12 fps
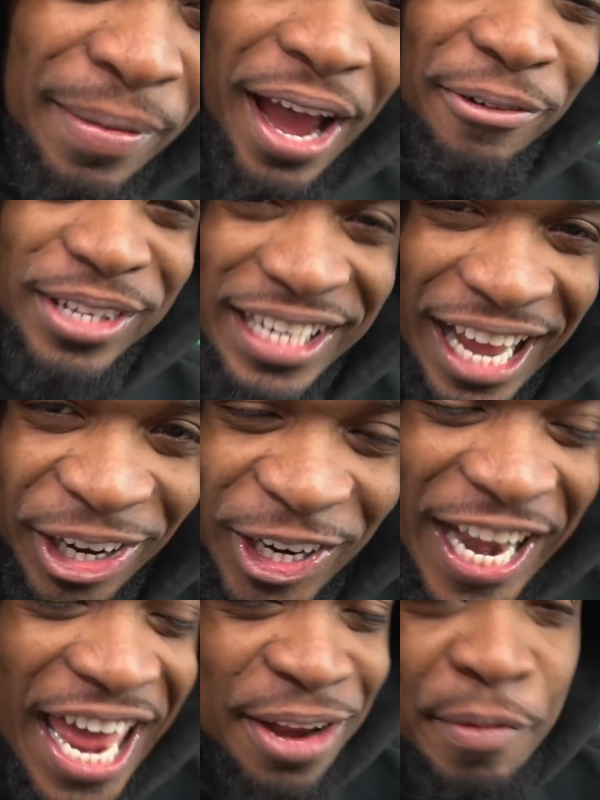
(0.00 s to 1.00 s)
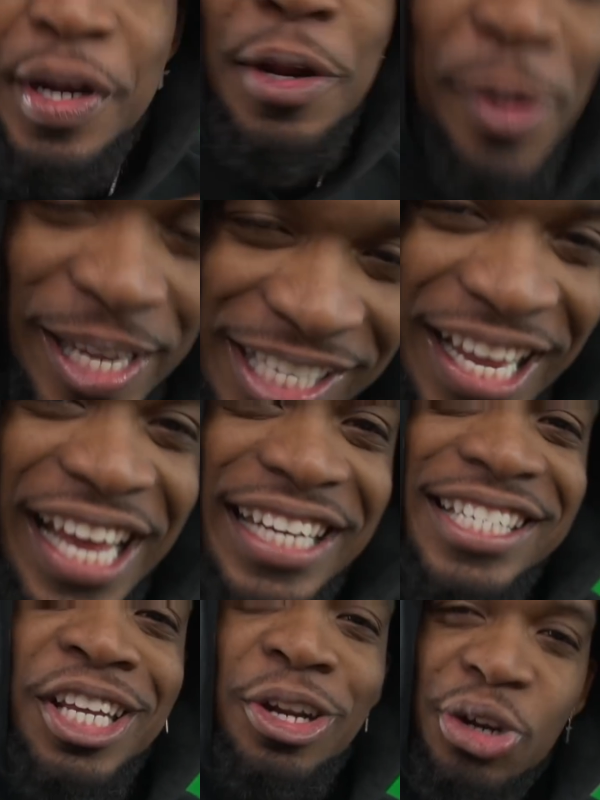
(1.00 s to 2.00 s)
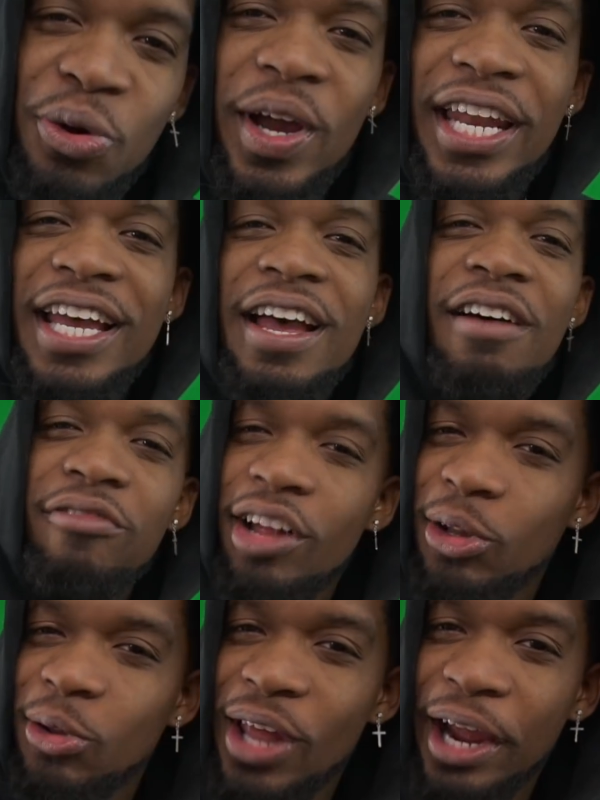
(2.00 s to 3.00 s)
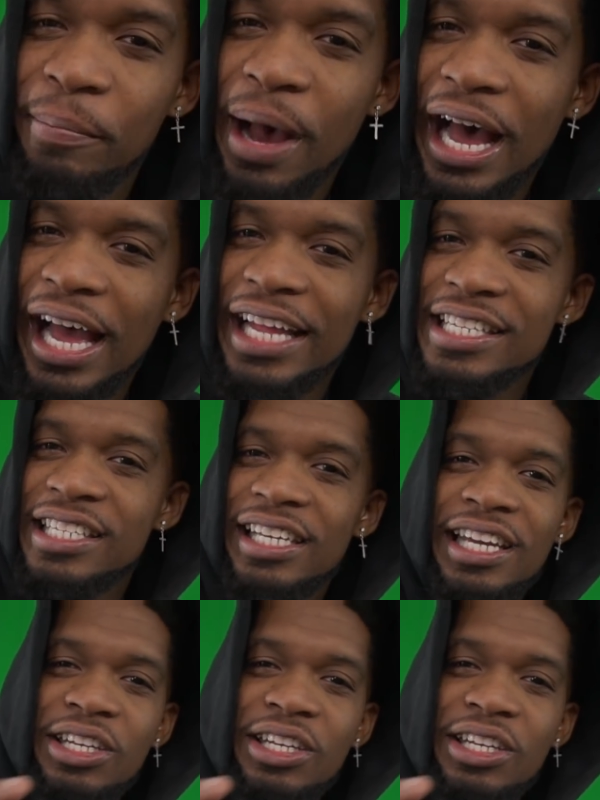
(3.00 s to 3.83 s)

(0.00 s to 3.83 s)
I'm not really that good at it. But anyways, it's gonna do it. Follow LikeMinds.